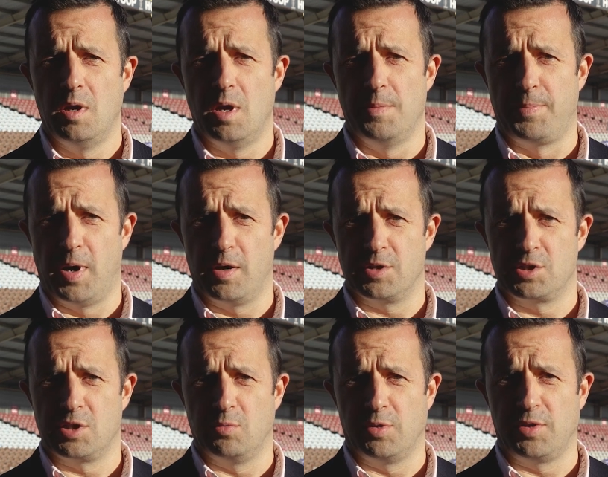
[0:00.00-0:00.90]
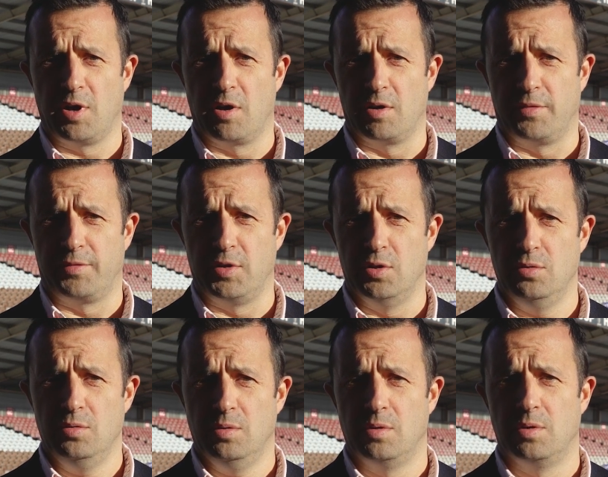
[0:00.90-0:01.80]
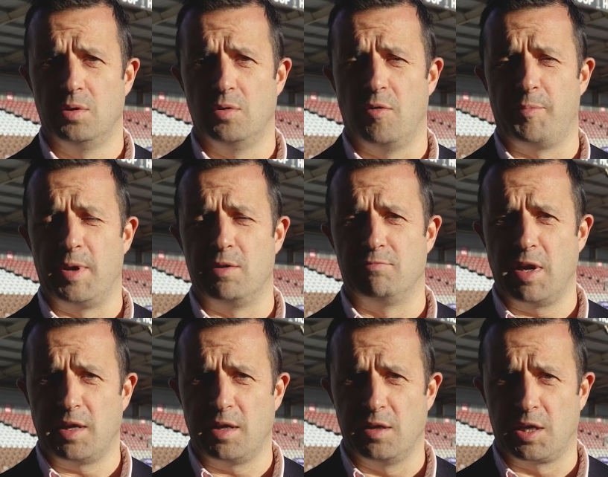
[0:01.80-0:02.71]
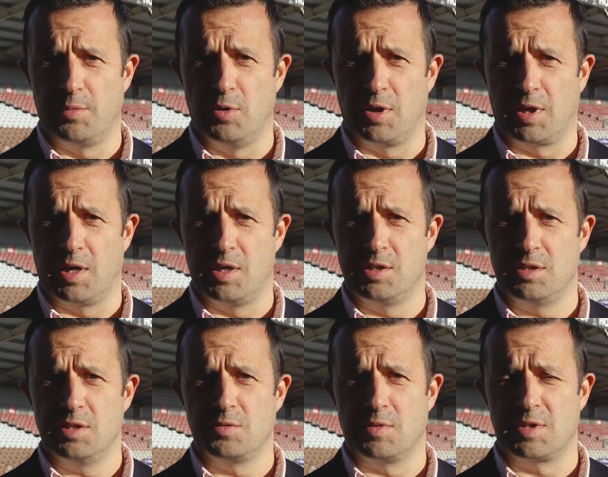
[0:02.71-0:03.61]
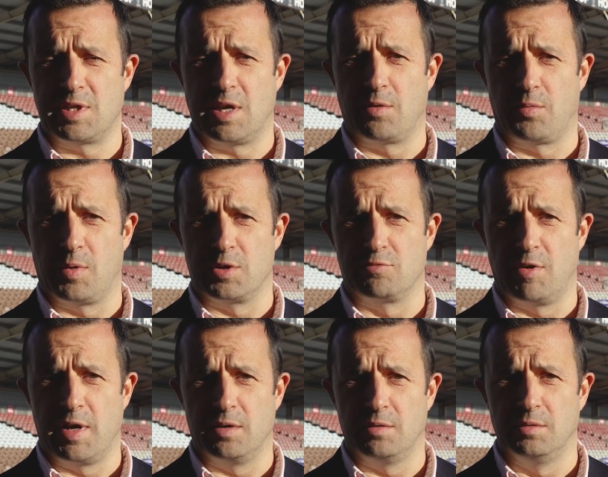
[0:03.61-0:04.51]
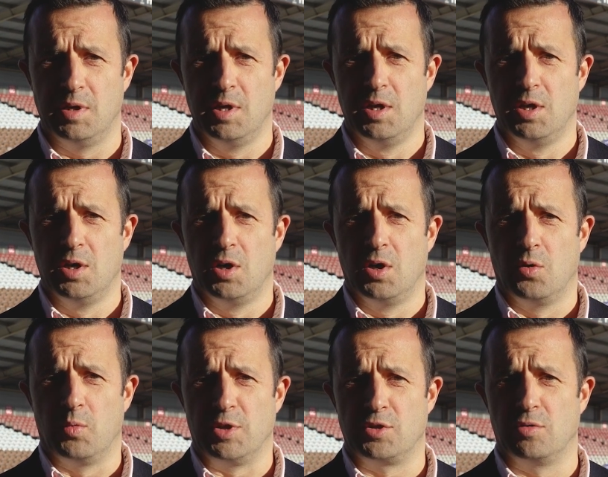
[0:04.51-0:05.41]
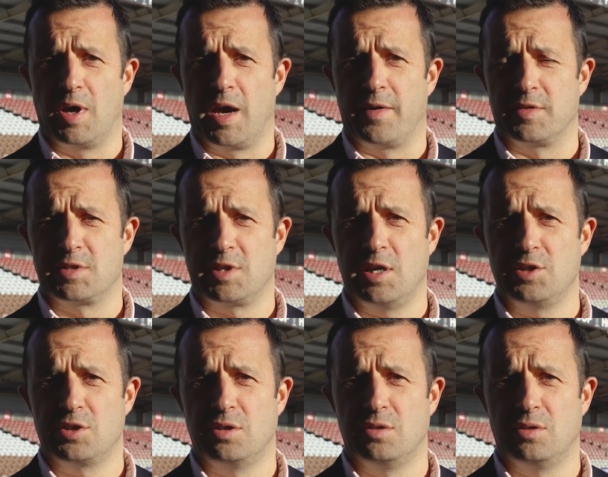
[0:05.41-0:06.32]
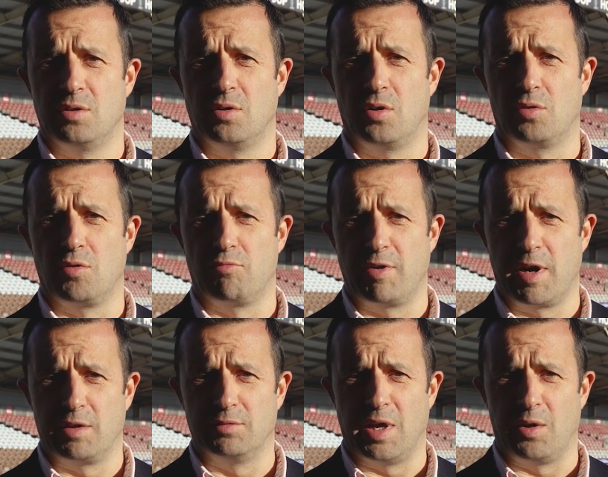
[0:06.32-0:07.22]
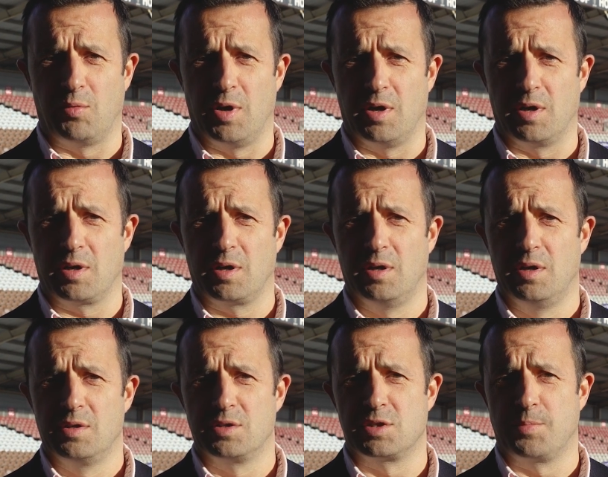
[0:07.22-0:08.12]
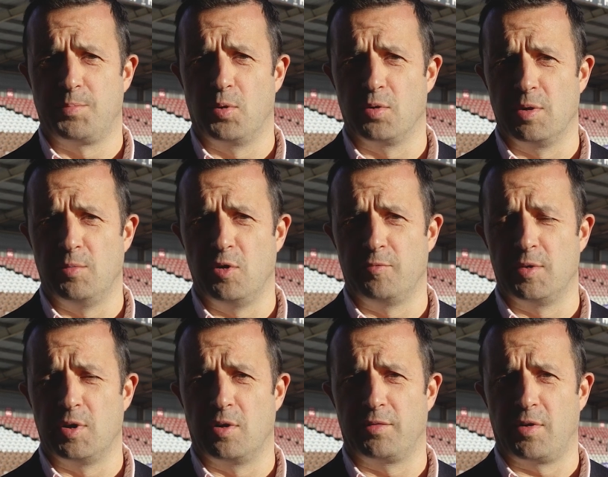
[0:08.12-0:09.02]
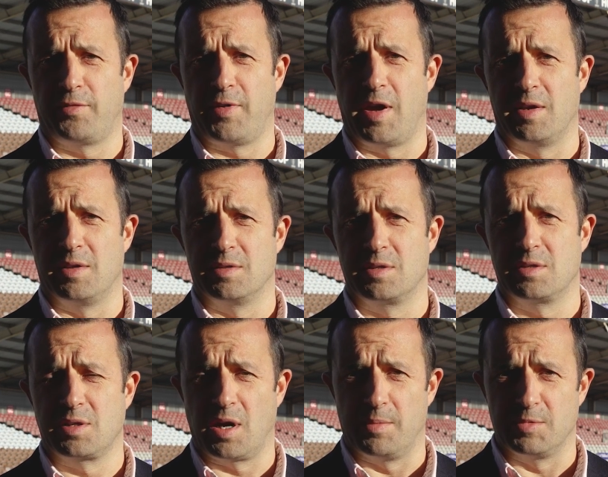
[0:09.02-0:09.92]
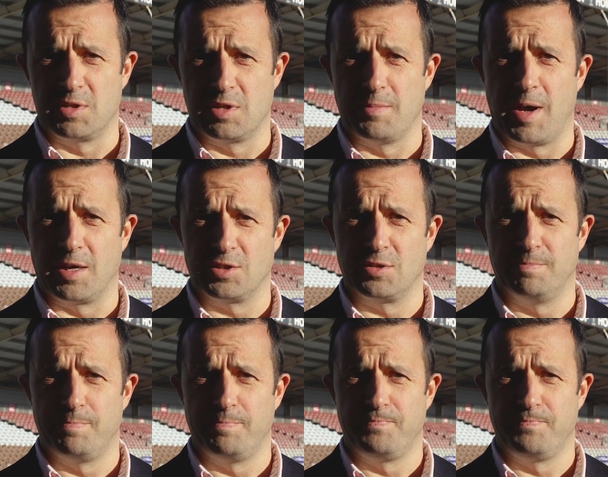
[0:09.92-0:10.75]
In partnership with the RFU, who have been in regular communications with South West Rail, we do not have a station or a rail network to support the movement of our fans to come to the match.